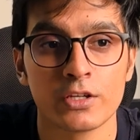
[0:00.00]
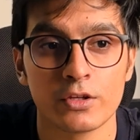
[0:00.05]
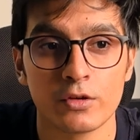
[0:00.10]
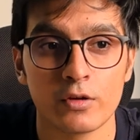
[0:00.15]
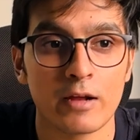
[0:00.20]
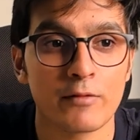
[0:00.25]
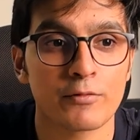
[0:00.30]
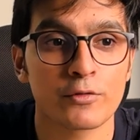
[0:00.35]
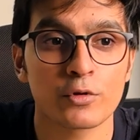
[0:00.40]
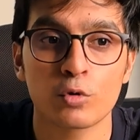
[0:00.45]

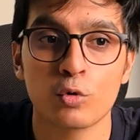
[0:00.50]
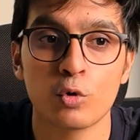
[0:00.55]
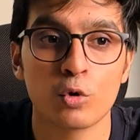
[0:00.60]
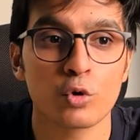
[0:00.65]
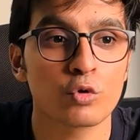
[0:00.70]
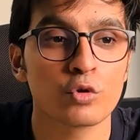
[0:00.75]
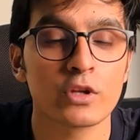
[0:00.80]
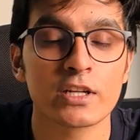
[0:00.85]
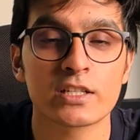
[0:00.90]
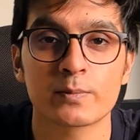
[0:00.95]
You'll have to go
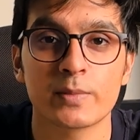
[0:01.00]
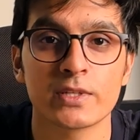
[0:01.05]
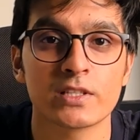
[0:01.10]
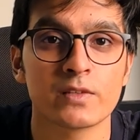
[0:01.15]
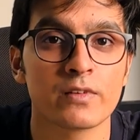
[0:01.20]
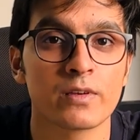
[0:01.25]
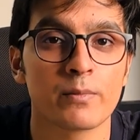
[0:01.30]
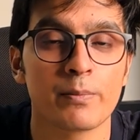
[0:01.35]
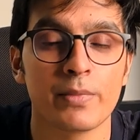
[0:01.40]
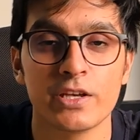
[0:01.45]
to that
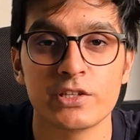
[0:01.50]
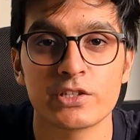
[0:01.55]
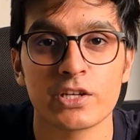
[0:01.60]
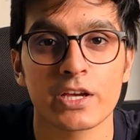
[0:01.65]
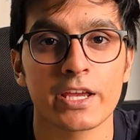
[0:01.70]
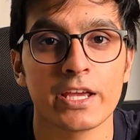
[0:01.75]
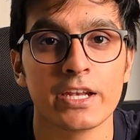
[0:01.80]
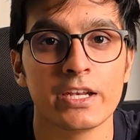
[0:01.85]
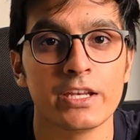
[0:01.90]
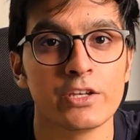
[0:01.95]
specific page
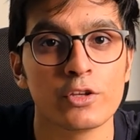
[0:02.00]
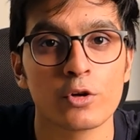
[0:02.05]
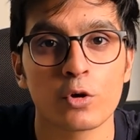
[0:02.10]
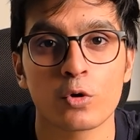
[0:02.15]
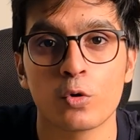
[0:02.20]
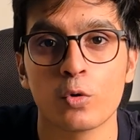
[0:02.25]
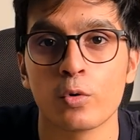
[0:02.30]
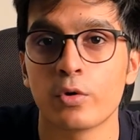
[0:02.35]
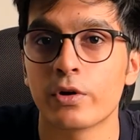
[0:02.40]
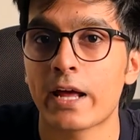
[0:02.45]
again in your
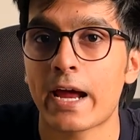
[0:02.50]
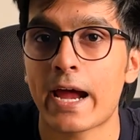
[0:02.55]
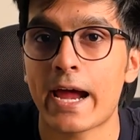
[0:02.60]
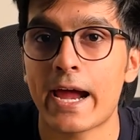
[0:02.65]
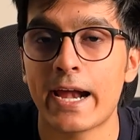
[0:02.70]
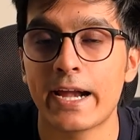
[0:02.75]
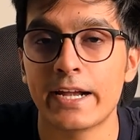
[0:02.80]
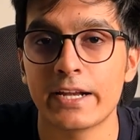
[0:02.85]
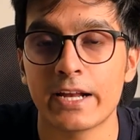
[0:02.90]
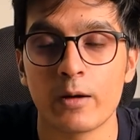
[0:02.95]
code
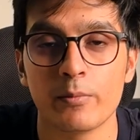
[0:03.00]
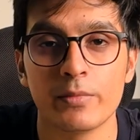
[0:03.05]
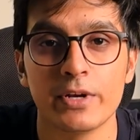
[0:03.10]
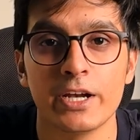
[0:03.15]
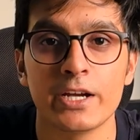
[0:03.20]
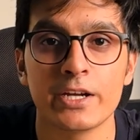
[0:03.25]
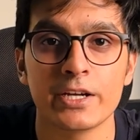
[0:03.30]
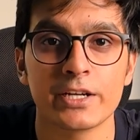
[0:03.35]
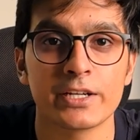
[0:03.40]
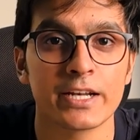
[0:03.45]
and
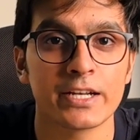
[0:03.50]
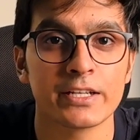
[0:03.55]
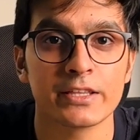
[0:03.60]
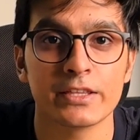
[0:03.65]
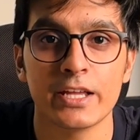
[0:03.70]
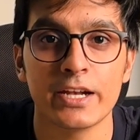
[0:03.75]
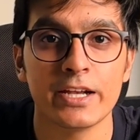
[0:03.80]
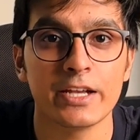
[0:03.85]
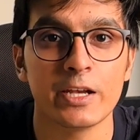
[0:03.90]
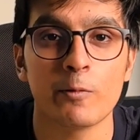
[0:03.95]
update it
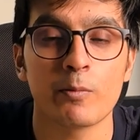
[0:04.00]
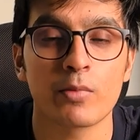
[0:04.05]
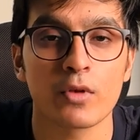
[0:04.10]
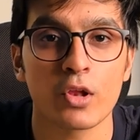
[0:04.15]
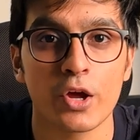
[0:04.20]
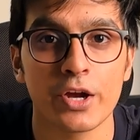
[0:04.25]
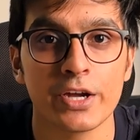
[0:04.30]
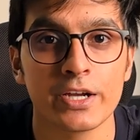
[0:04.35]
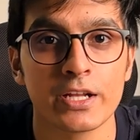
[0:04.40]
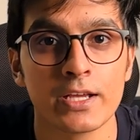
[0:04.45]
and then
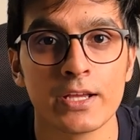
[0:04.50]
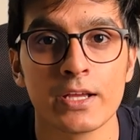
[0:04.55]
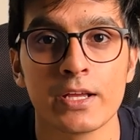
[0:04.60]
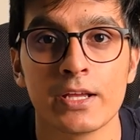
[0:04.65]
deploy it.